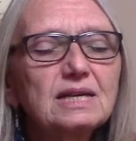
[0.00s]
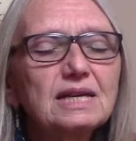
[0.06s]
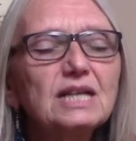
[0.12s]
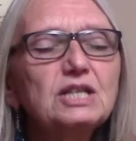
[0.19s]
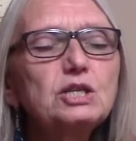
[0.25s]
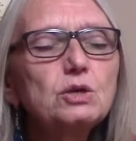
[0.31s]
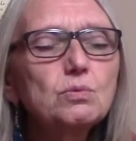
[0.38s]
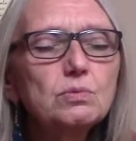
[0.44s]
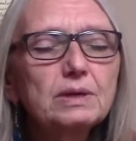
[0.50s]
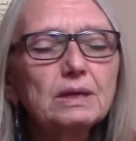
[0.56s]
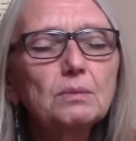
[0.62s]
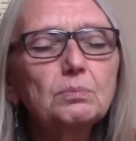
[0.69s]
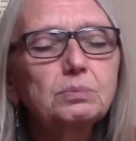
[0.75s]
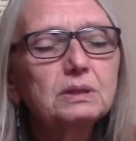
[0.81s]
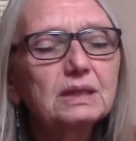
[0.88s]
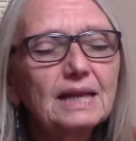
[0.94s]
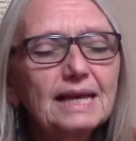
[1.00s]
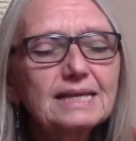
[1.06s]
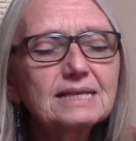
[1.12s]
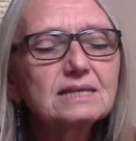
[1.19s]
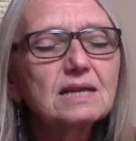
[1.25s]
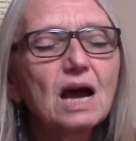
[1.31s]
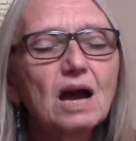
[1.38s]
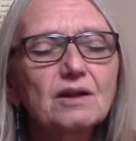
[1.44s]
And you will
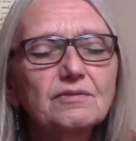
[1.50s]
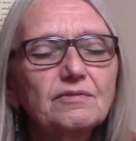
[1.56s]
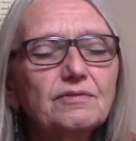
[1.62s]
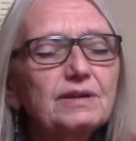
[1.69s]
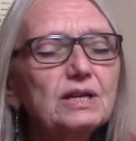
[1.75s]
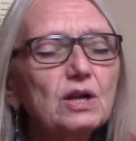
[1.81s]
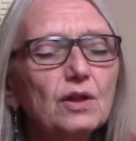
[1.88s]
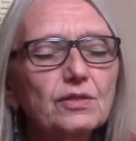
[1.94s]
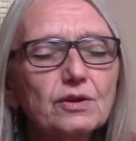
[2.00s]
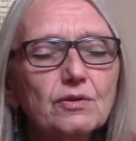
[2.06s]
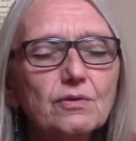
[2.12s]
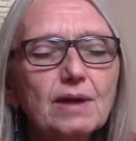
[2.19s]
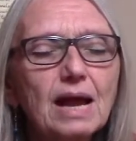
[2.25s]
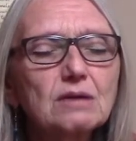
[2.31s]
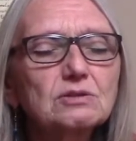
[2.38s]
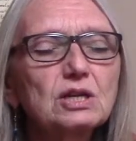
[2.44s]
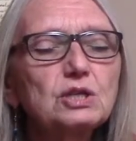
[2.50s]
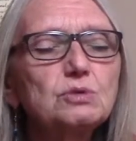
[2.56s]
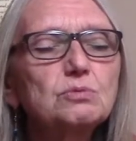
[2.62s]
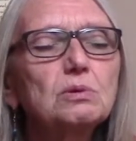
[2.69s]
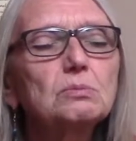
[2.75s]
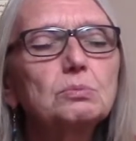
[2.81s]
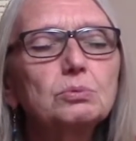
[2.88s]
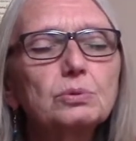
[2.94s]
place our feet on the ground and you
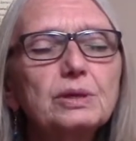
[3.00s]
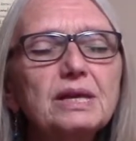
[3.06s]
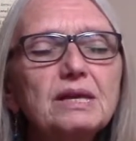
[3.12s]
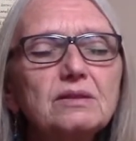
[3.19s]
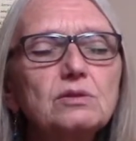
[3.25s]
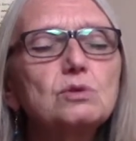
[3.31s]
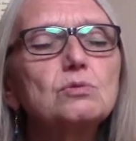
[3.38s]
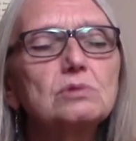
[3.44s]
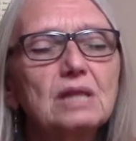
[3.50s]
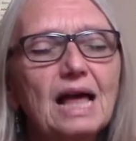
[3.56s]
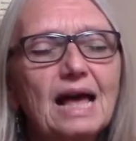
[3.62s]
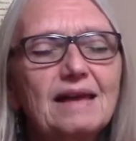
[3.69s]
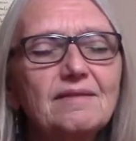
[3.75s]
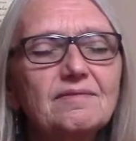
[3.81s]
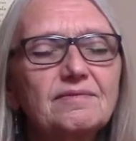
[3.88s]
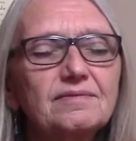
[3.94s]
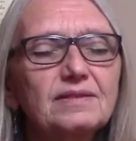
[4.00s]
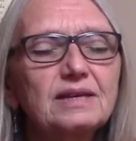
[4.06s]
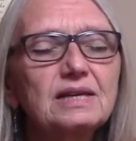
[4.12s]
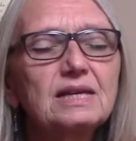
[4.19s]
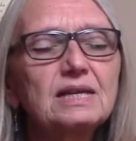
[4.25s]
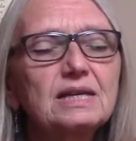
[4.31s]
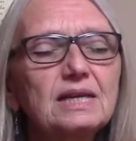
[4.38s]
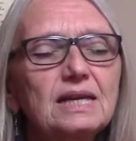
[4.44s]
will breathe new life
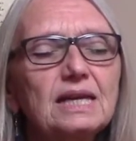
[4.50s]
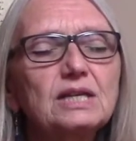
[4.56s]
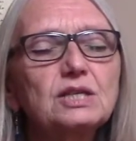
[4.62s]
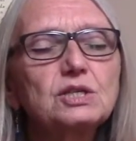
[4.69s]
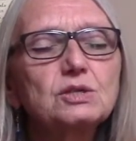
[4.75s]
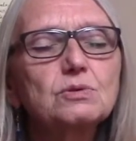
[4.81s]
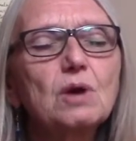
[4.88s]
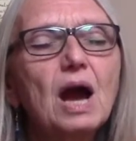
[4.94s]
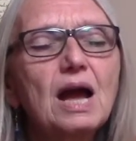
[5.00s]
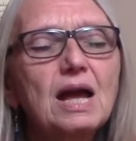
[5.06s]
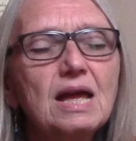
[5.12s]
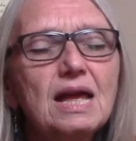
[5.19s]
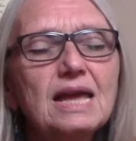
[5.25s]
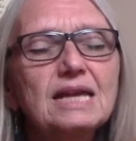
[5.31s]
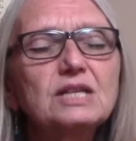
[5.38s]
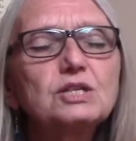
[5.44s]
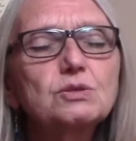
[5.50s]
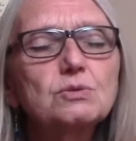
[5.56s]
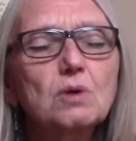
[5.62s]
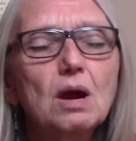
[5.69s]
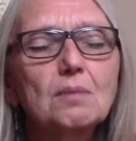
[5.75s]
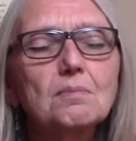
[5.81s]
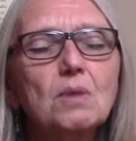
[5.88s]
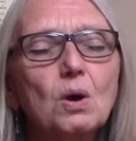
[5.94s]
into
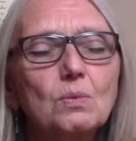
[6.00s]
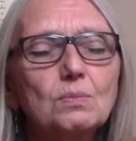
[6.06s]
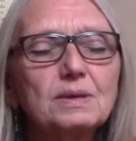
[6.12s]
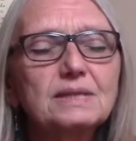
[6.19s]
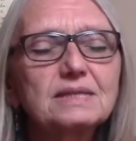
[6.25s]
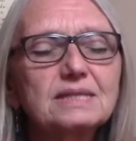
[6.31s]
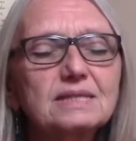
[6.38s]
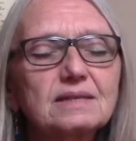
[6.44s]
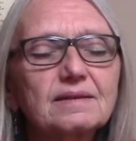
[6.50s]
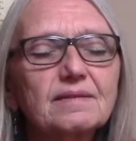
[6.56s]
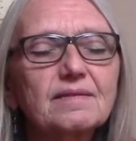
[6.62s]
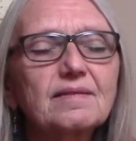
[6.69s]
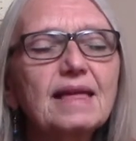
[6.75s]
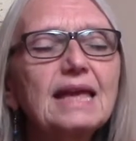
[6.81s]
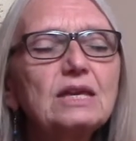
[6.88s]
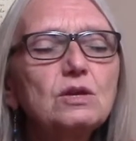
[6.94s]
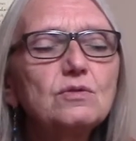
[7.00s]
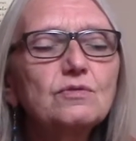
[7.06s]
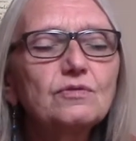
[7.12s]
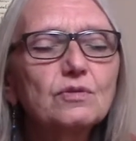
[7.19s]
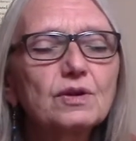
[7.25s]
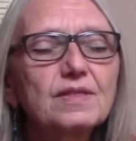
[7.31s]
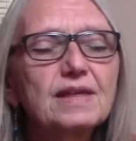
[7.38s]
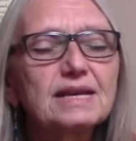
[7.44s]
our moments. Thank you
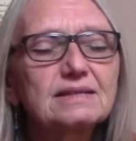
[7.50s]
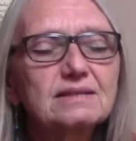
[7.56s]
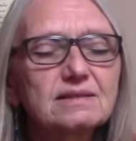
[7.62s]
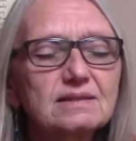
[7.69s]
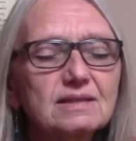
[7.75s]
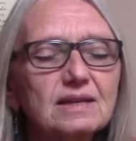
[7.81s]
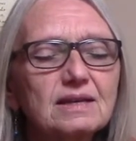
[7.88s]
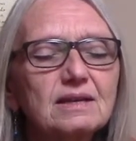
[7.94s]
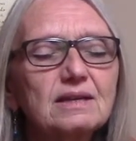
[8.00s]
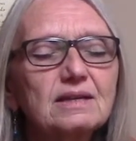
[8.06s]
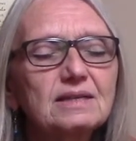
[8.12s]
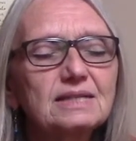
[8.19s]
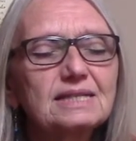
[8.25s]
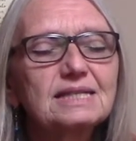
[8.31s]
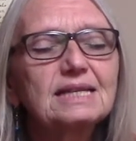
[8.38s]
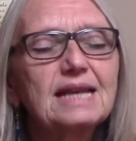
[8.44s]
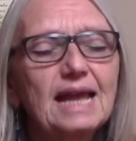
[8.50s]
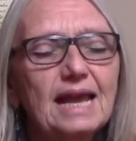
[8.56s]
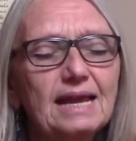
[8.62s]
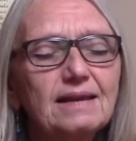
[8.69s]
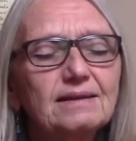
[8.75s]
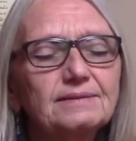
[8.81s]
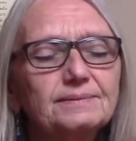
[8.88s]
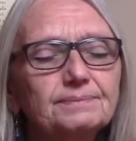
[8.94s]
for this
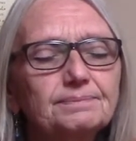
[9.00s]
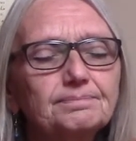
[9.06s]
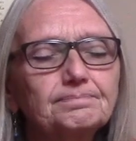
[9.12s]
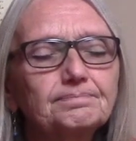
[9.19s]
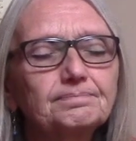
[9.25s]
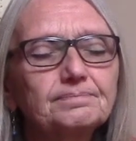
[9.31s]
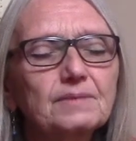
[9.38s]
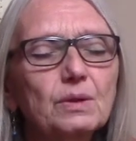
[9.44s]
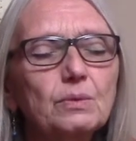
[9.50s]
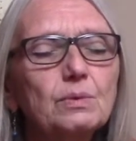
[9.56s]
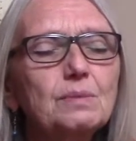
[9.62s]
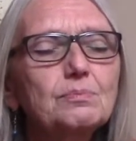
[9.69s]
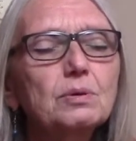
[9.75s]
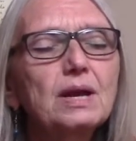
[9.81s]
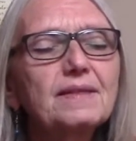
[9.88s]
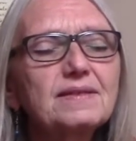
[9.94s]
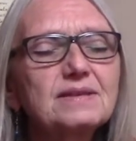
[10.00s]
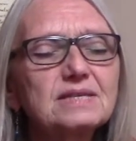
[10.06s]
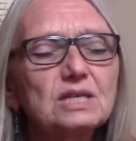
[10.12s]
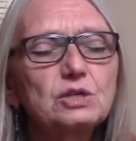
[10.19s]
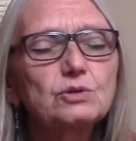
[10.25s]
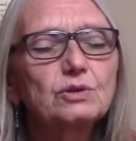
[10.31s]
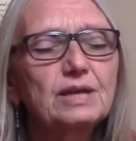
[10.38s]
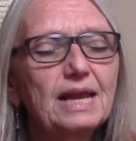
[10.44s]
today. We pray this
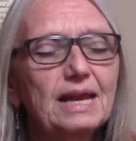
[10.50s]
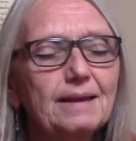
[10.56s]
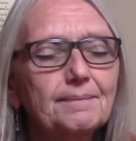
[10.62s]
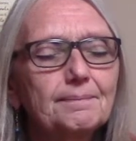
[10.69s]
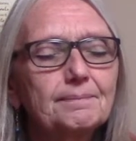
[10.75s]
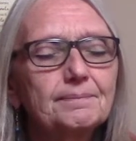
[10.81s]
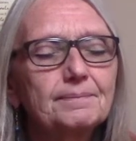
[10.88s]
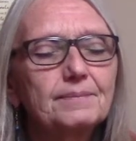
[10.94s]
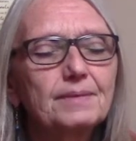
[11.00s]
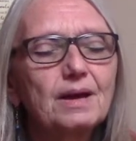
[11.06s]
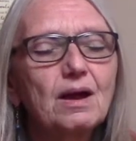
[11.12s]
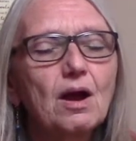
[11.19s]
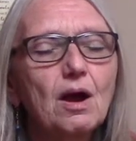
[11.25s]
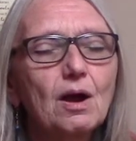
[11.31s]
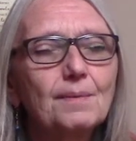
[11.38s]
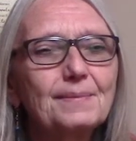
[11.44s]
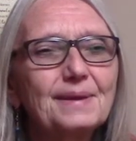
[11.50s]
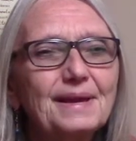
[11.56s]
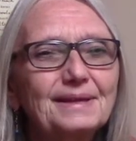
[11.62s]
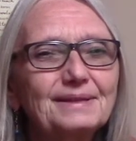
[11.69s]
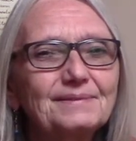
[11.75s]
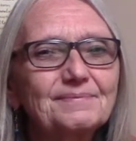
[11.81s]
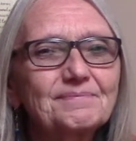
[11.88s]
in your name. Amen.